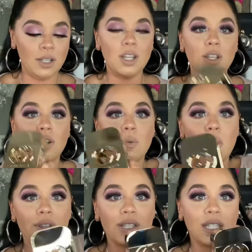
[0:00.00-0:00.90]
You could wear
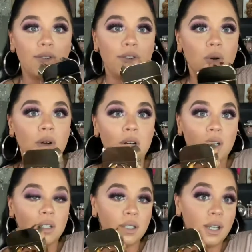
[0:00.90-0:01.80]
this if
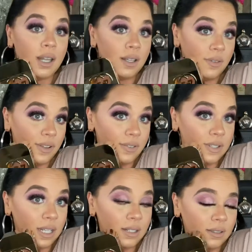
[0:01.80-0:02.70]
you're
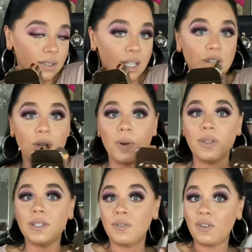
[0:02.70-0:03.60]
15 and you could wear
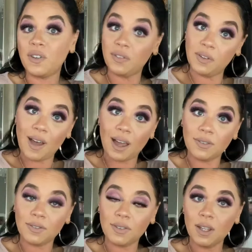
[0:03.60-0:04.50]
this if you're 55
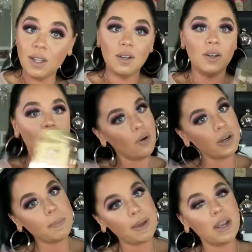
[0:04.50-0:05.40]
or,
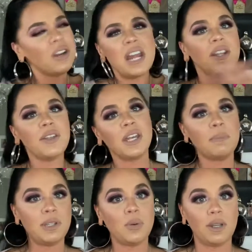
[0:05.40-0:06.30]
anybody, or anything in
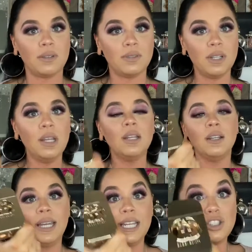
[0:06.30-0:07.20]
between.
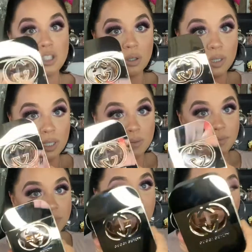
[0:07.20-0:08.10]
It's so good.
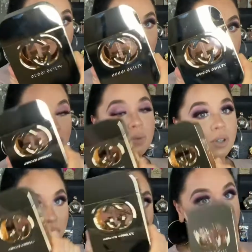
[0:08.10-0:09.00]
Go get you
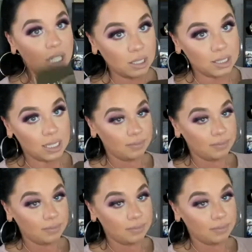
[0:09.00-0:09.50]
Gucci Guilty.